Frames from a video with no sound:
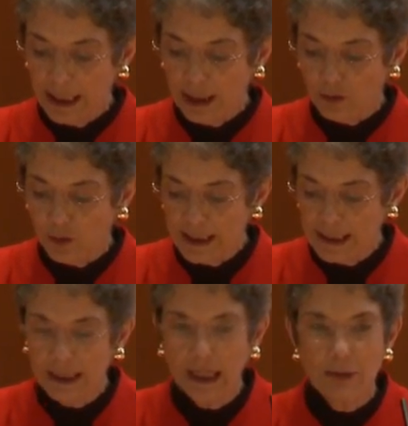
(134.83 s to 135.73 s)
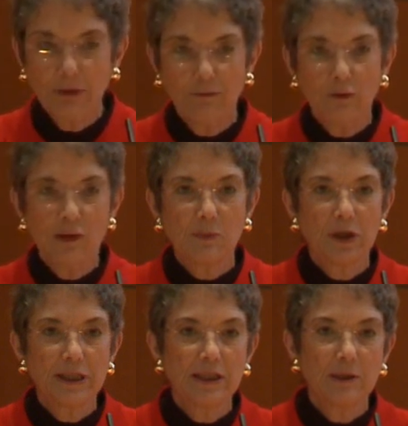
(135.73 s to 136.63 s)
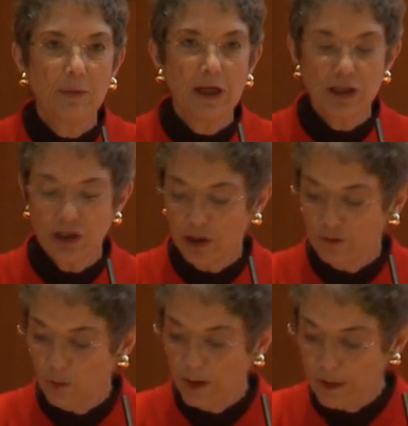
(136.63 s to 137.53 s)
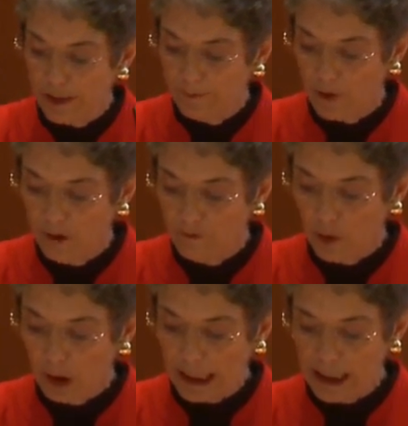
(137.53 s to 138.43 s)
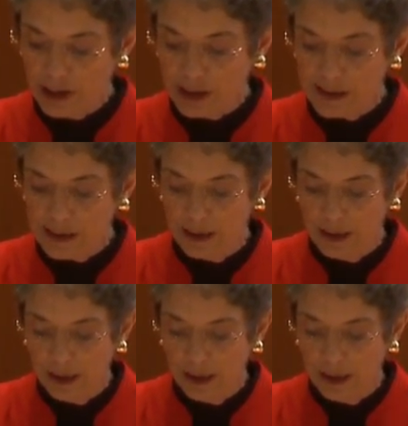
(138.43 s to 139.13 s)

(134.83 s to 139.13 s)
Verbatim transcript: increasing labor force participation of women of all ages,